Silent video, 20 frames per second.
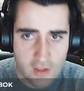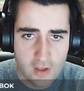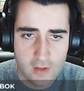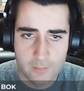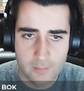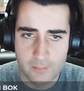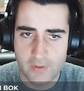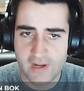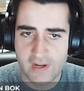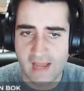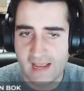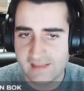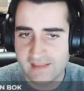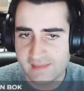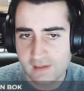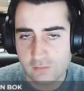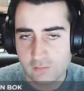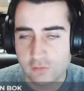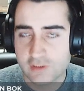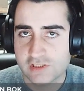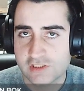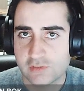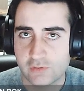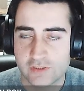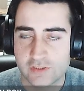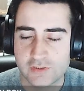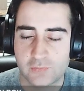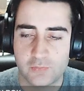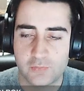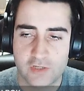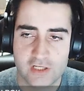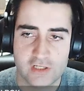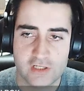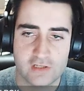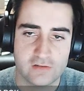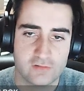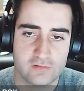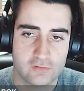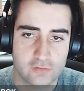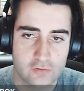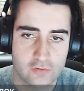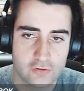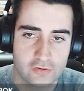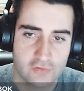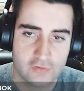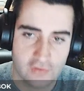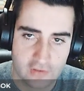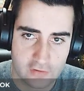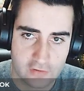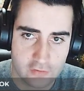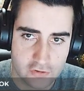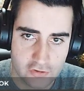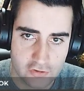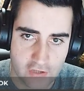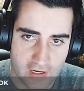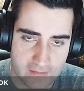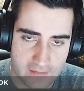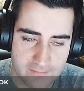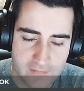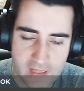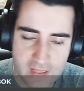But I think rook c1 is a pretty good try.